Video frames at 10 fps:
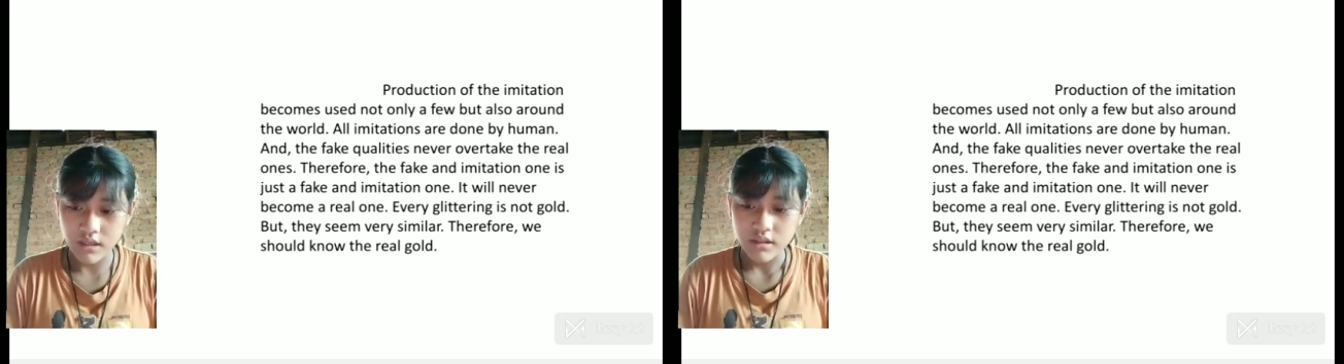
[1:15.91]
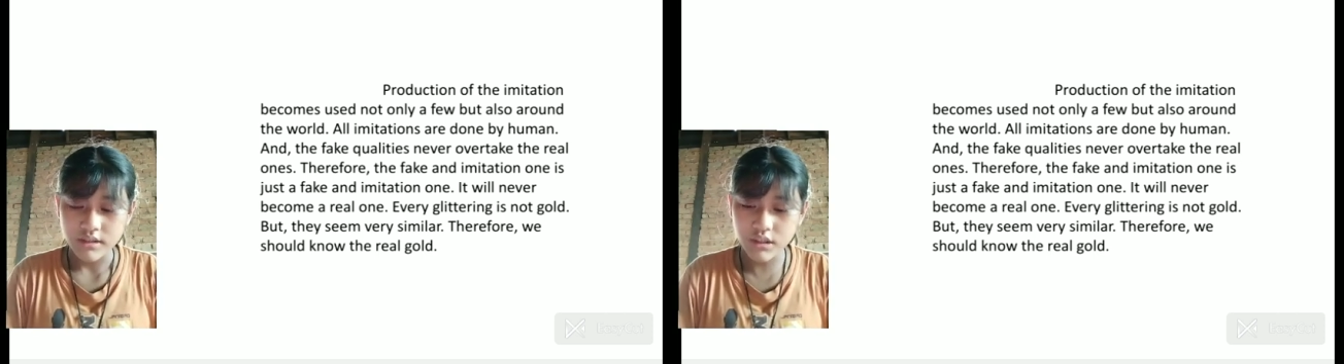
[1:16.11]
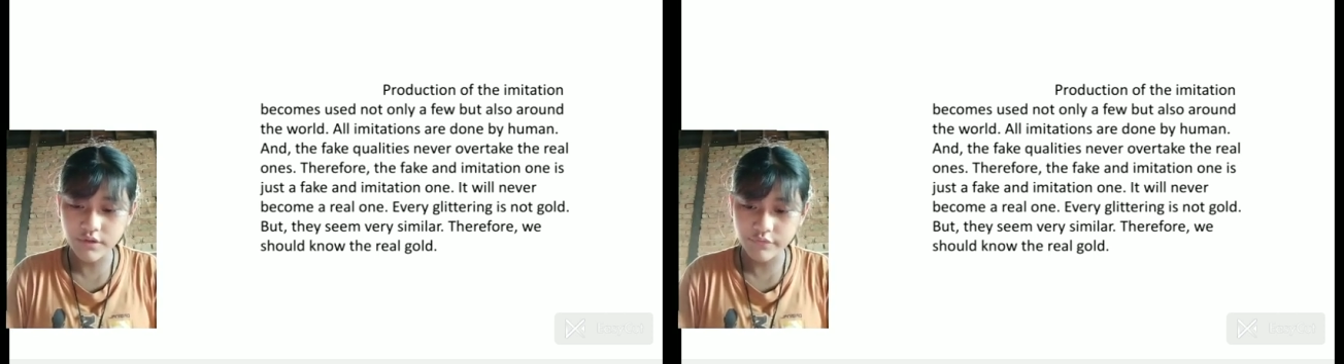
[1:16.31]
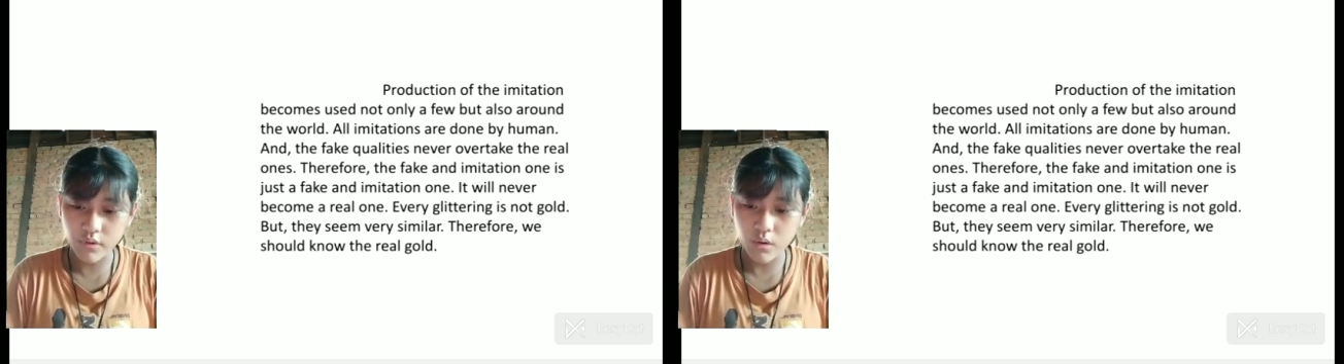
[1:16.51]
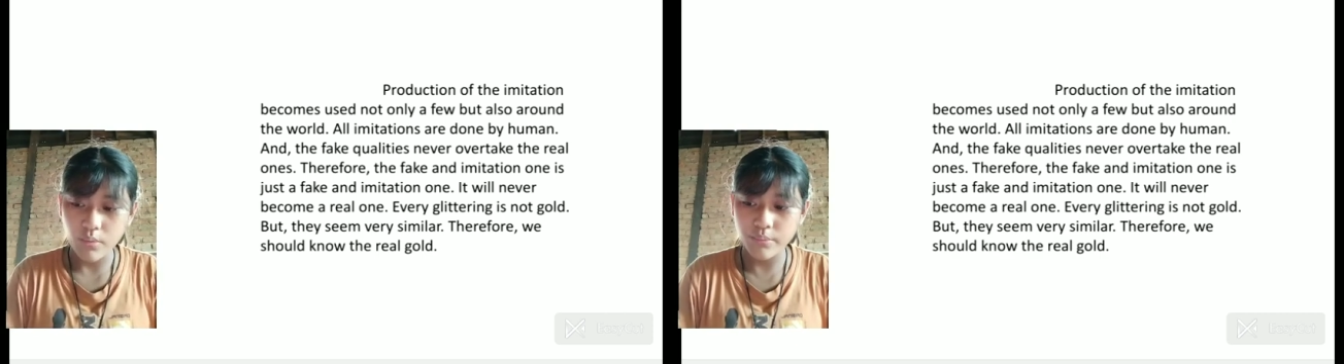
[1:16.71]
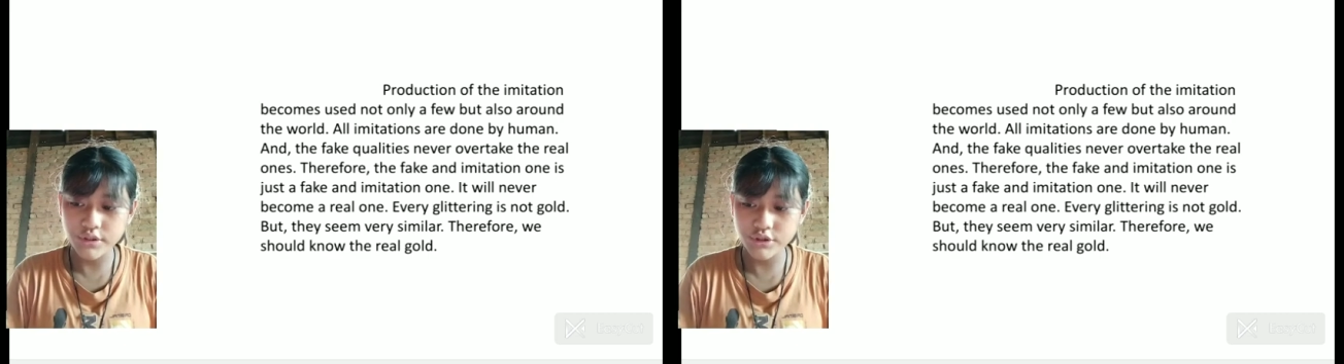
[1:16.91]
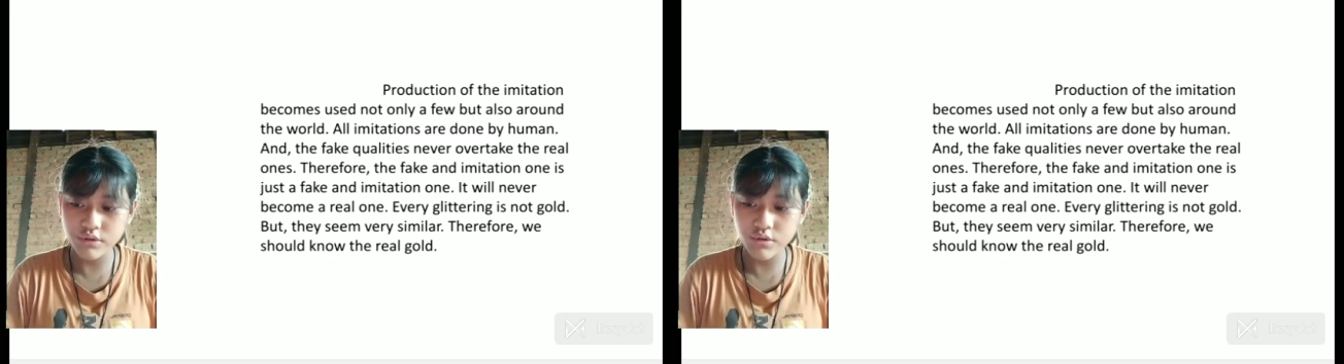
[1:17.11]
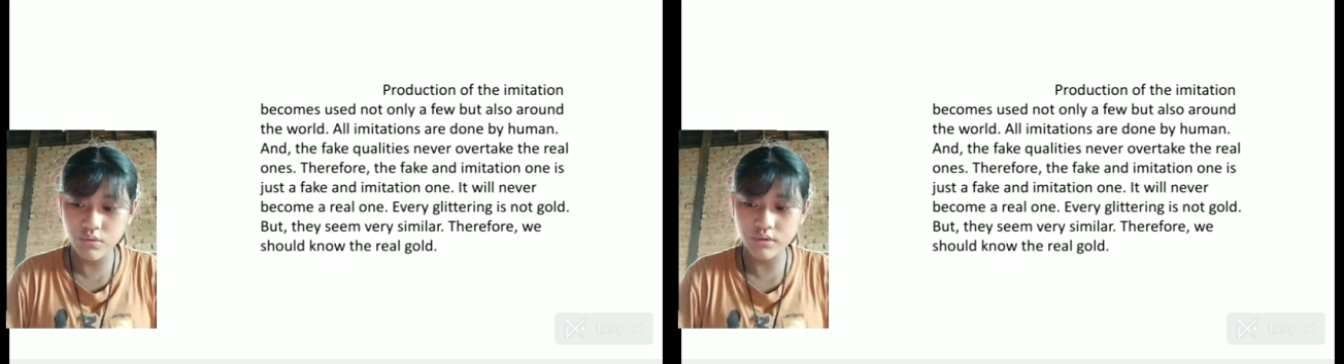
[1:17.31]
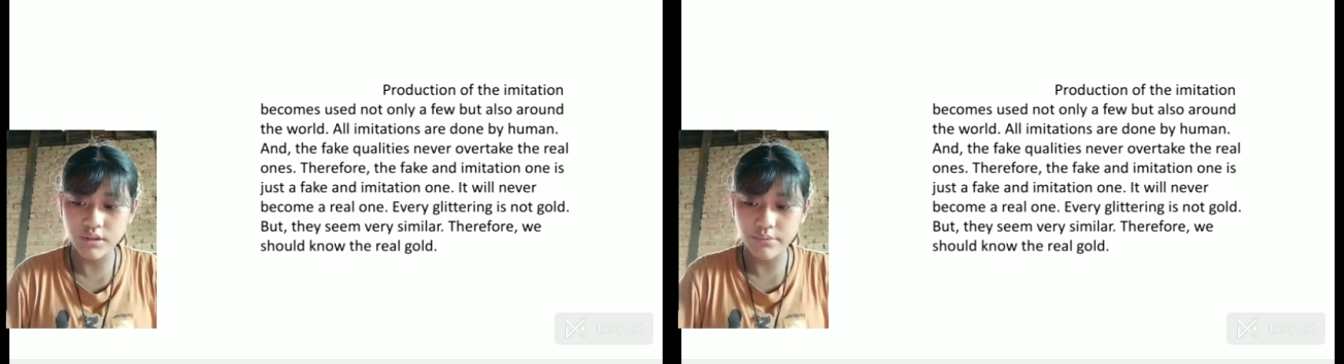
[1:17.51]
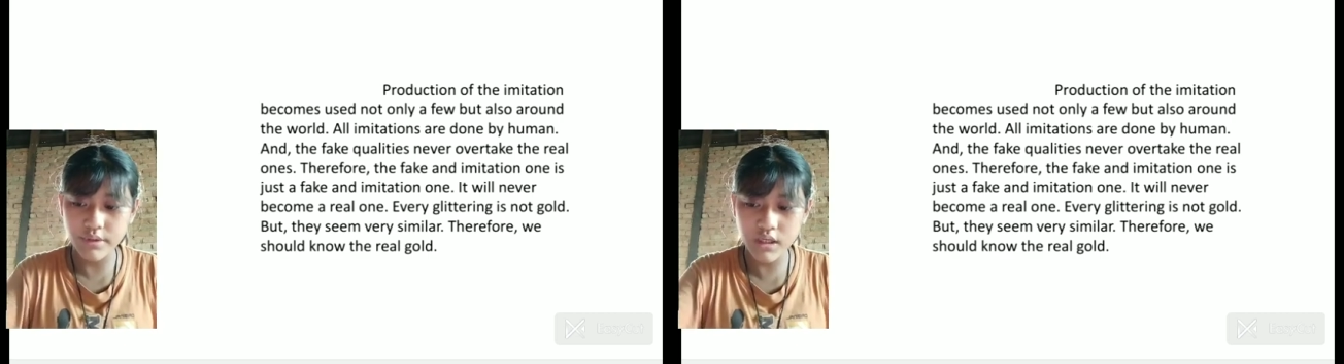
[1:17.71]
Therefore, we should know the
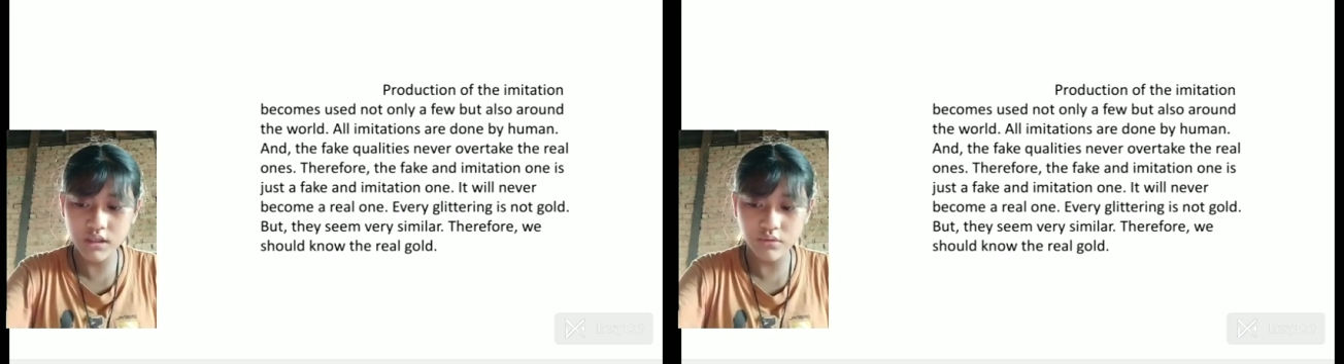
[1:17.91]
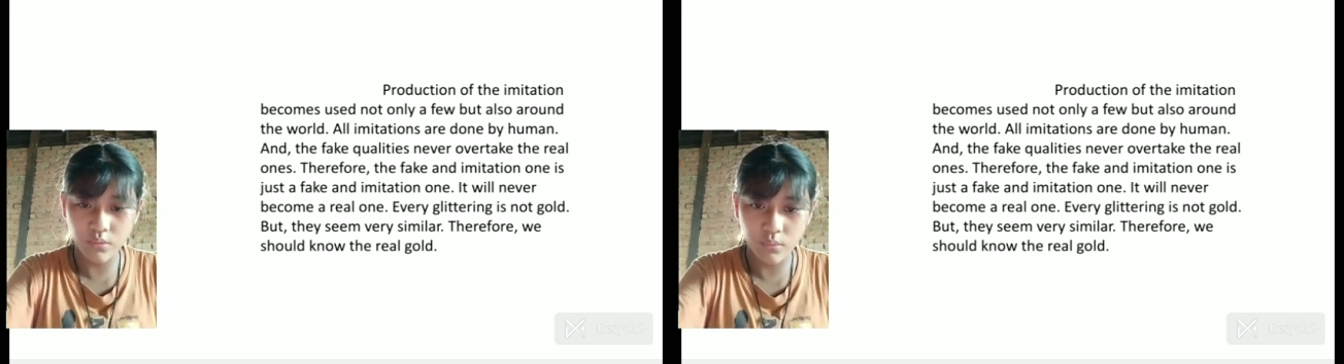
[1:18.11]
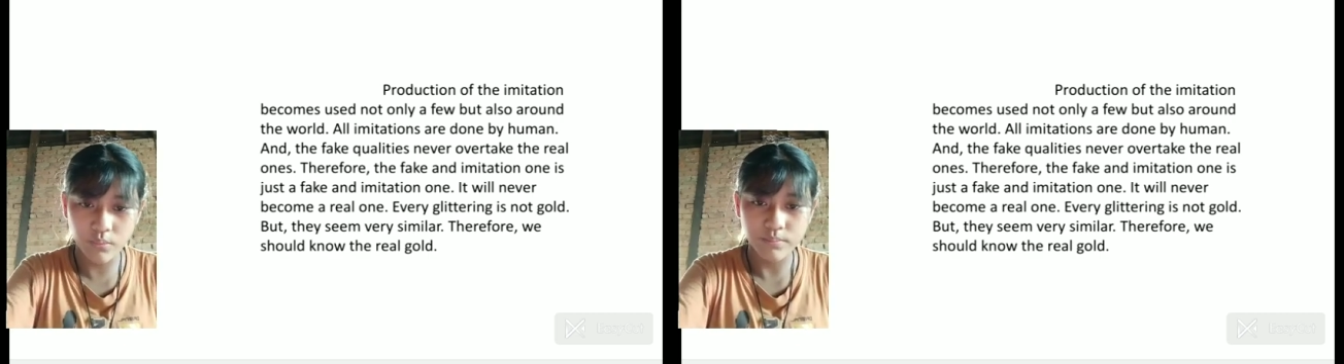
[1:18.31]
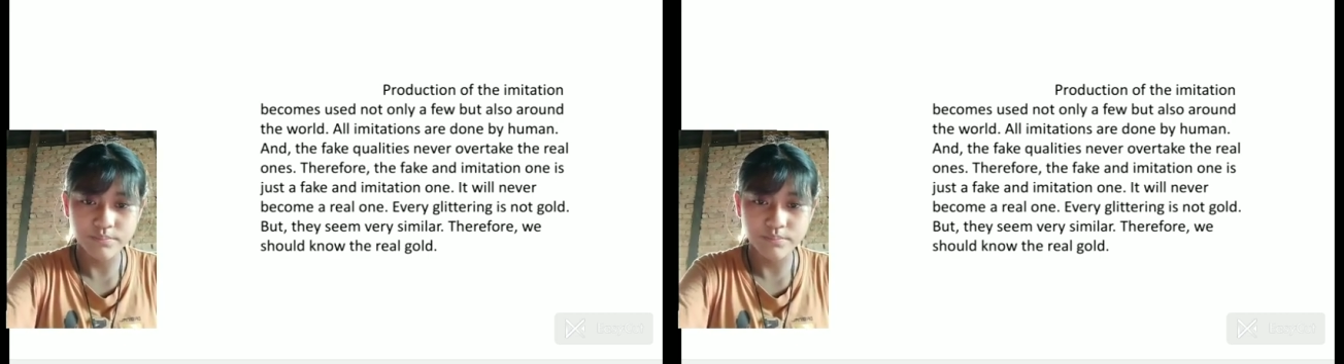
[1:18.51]
real gold.